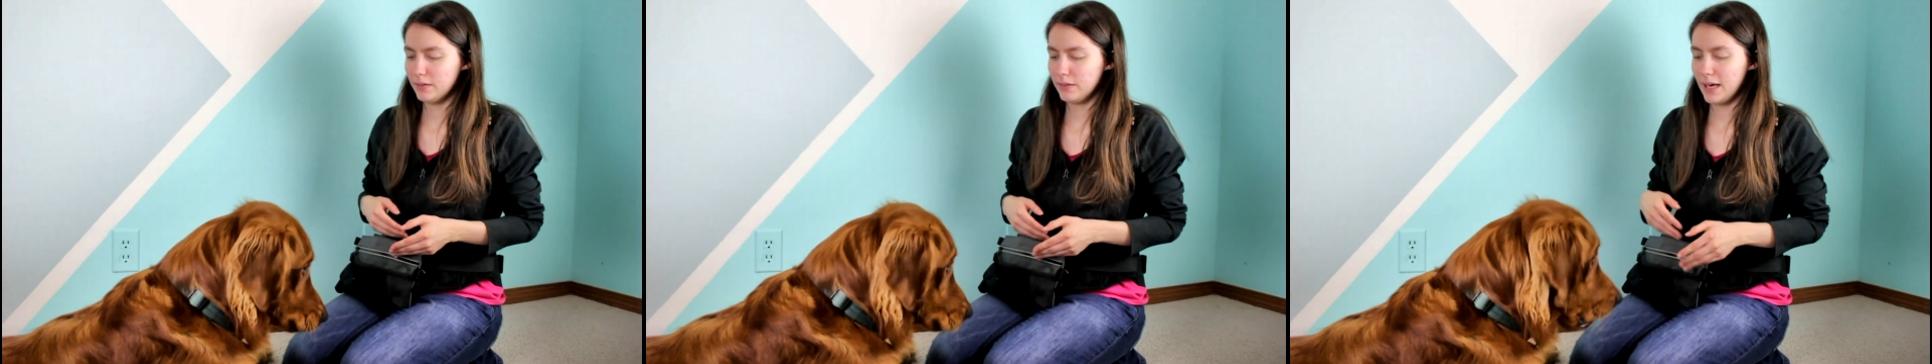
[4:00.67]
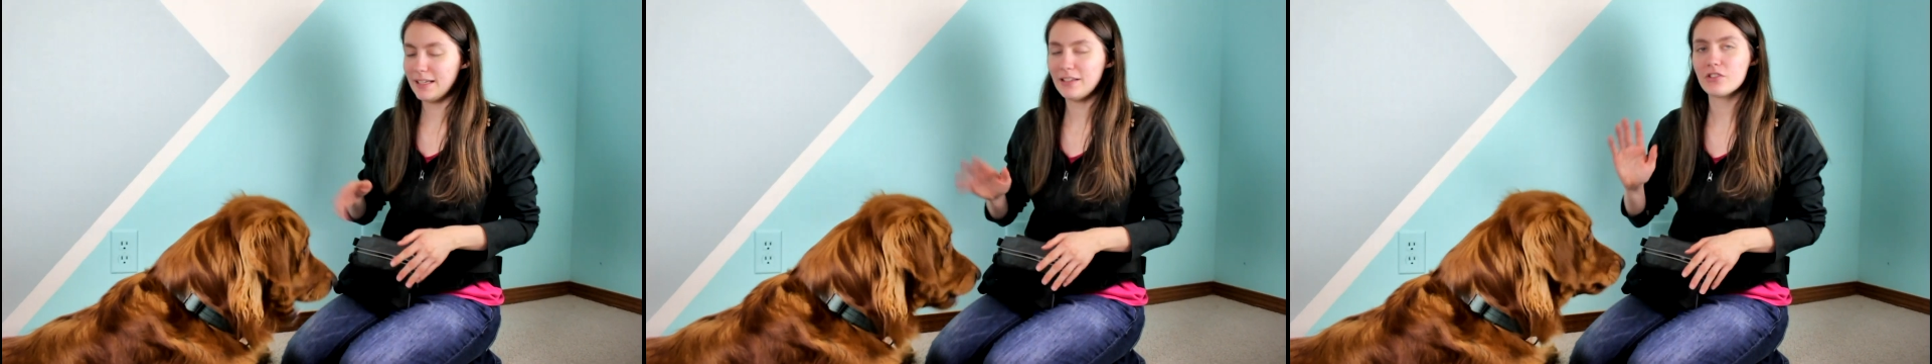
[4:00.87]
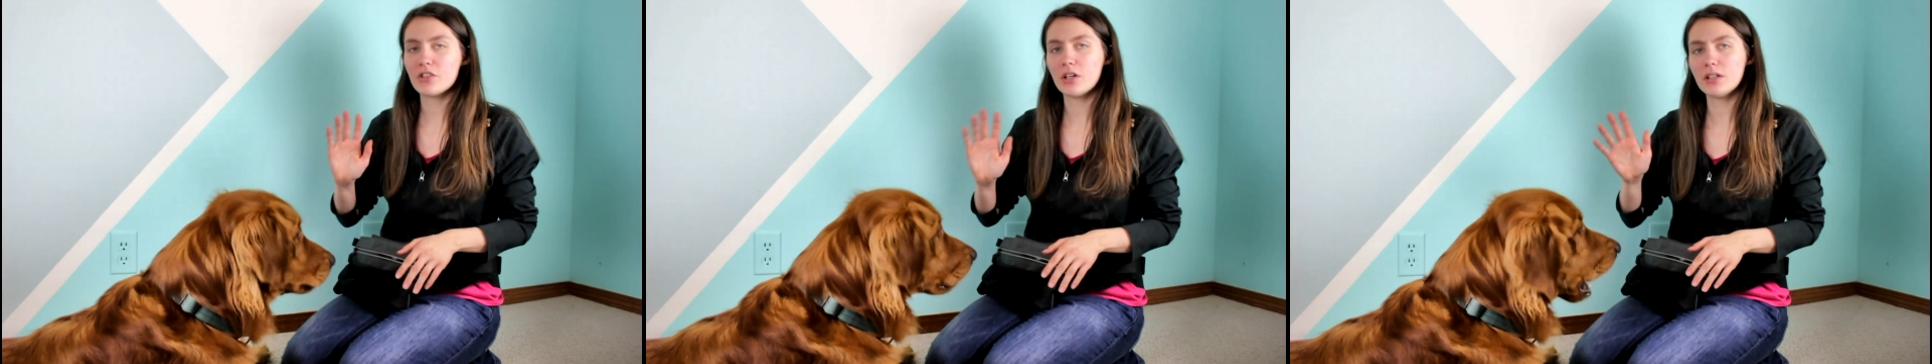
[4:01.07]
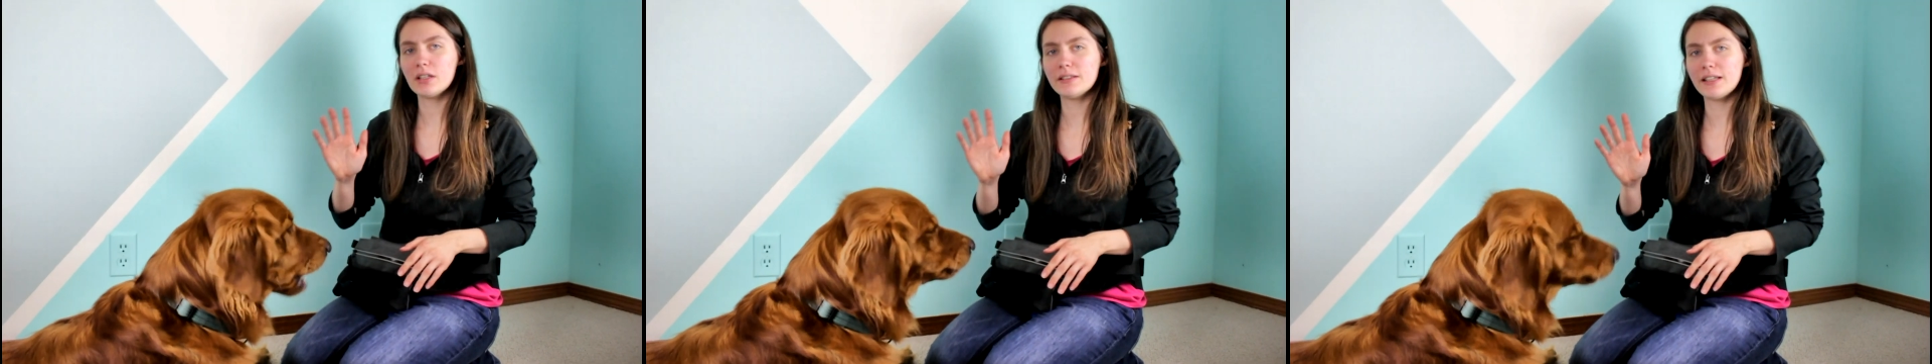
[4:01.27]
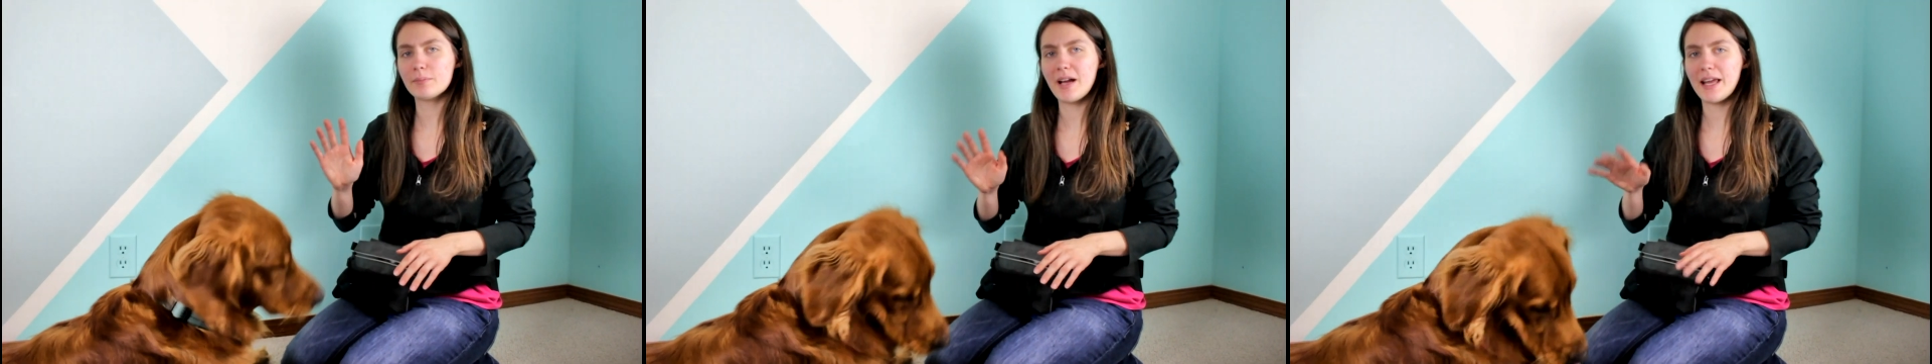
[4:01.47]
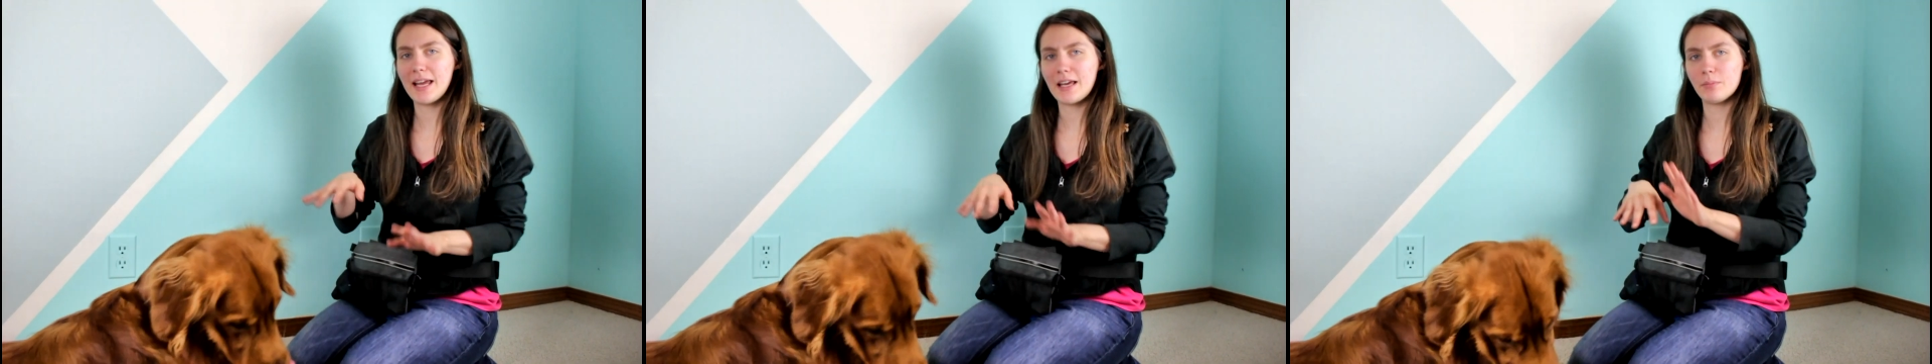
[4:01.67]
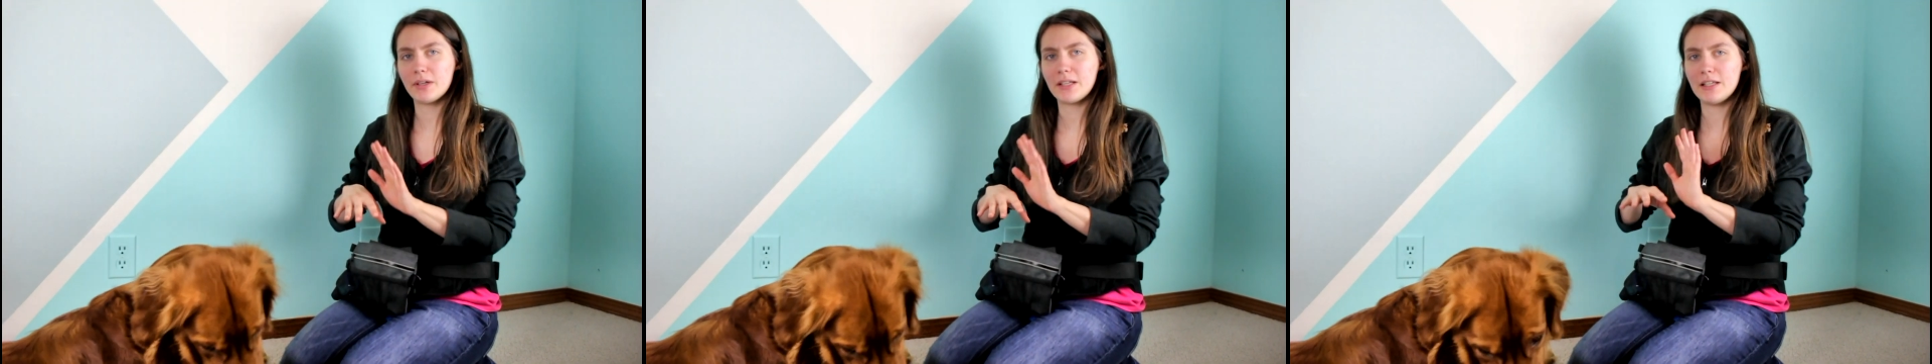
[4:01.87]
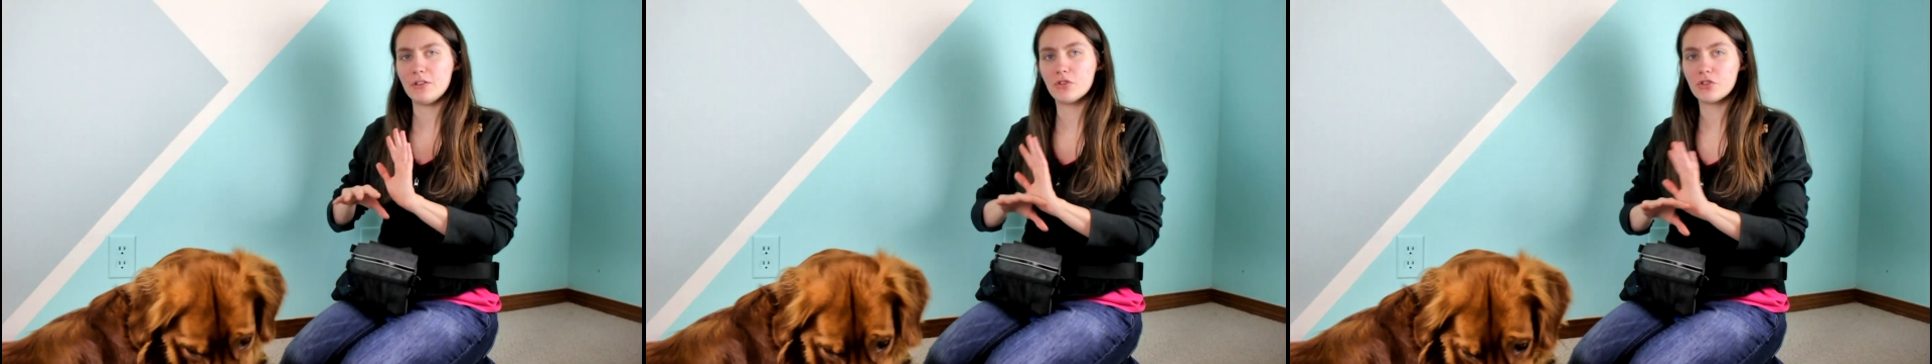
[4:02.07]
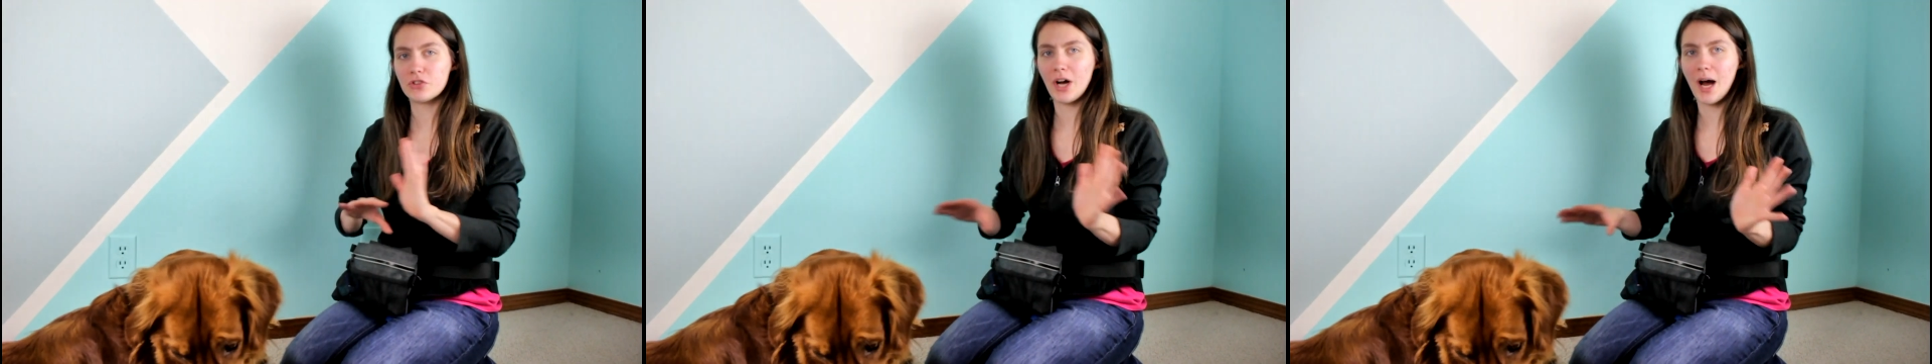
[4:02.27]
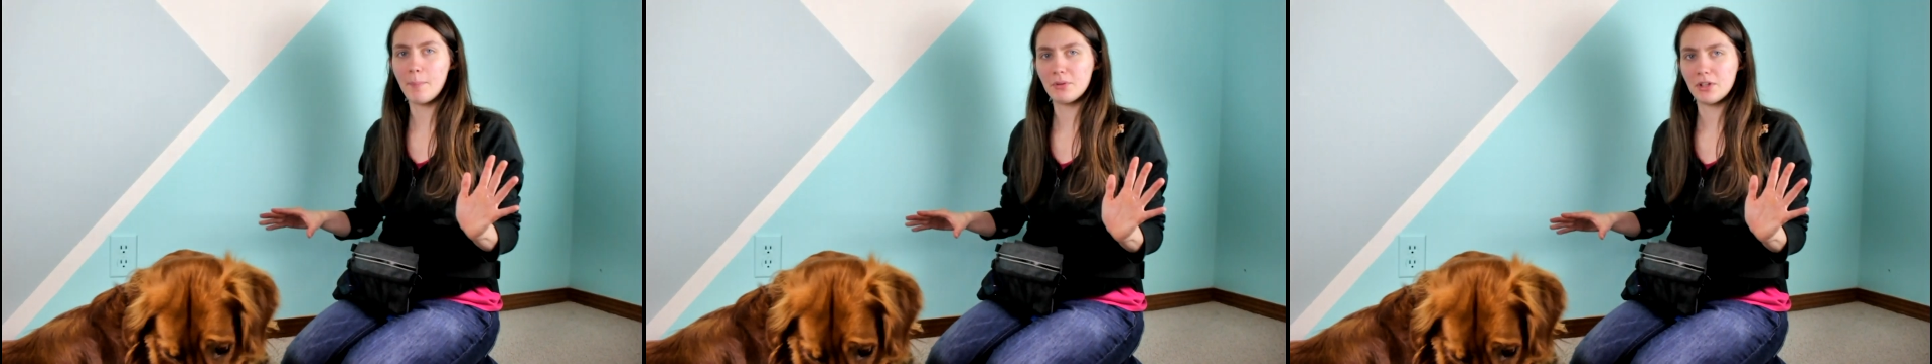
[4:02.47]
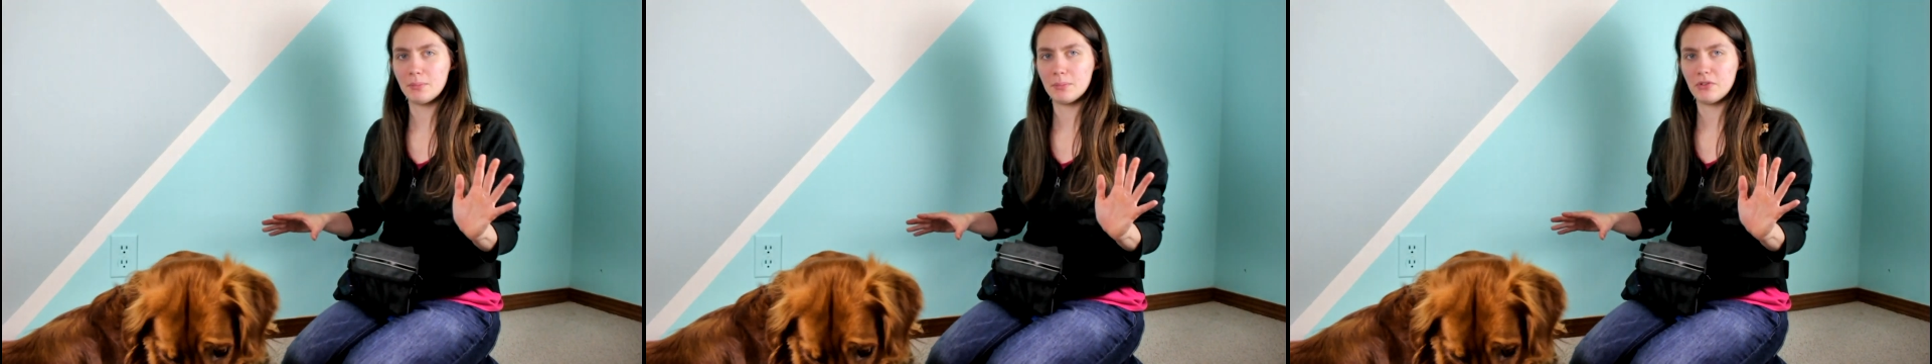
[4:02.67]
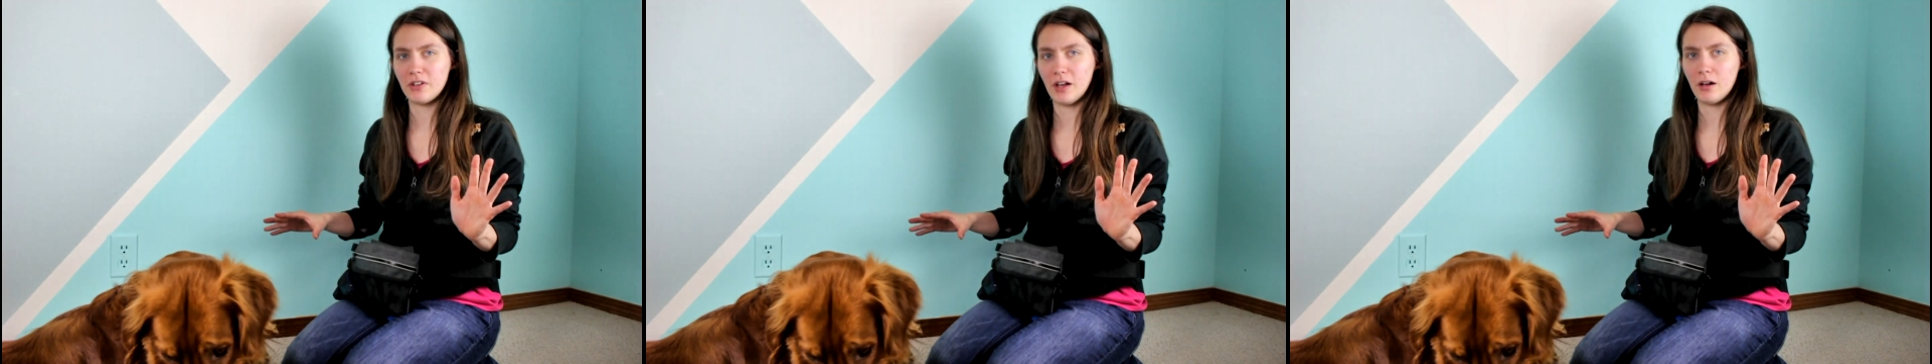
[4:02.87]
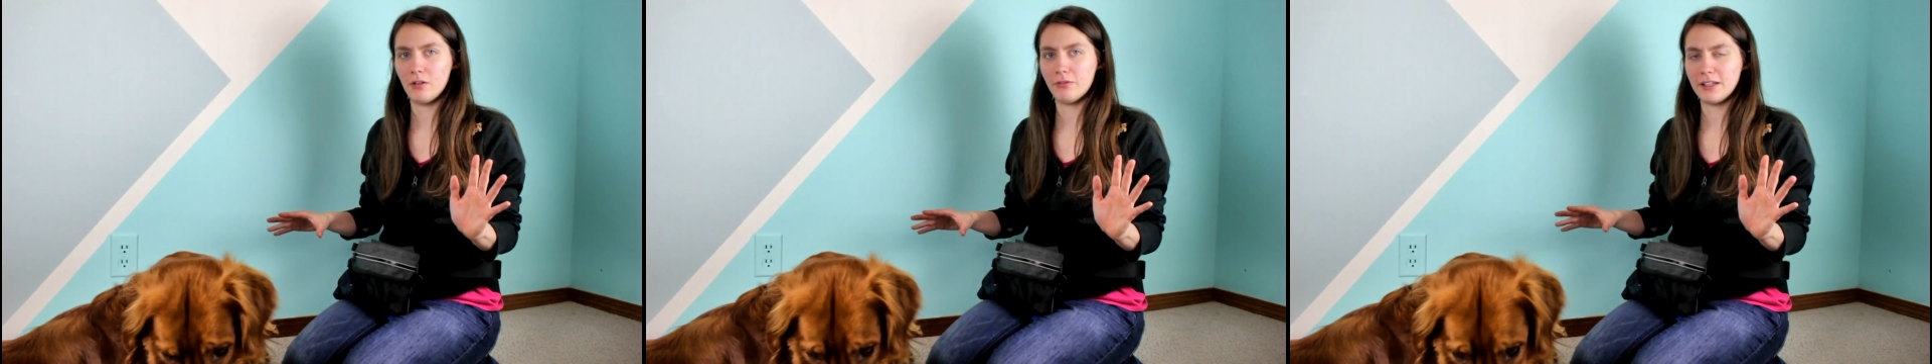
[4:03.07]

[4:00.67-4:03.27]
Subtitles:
And he started to lick my hand, but he stopped himself.